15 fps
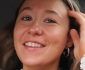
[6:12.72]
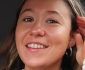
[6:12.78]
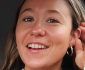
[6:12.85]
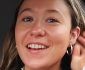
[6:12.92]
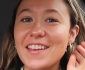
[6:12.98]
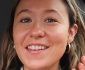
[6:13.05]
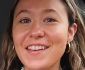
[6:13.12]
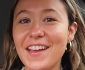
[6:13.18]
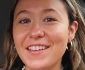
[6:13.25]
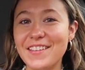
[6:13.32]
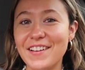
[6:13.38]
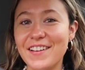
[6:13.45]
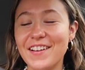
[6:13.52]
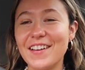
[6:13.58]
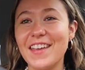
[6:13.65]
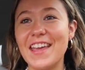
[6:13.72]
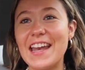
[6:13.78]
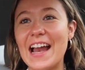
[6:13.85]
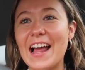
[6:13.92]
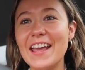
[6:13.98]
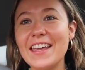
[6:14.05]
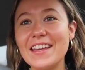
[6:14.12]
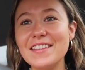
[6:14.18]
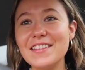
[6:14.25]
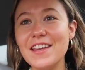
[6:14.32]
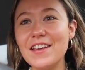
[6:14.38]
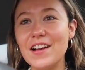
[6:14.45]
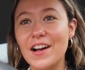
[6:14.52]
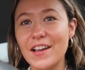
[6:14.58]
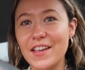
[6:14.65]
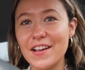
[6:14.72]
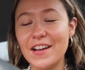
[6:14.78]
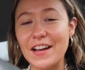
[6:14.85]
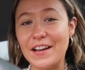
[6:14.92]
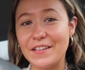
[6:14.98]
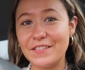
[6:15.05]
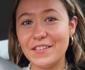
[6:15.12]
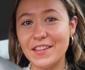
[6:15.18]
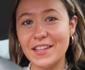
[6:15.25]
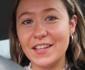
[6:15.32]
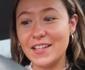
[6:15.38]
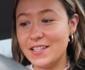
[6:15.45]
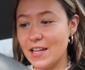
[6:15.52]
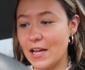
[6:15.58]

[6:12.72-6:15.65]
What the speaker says: Sorry you guys are crooked. I guess I got here at a really good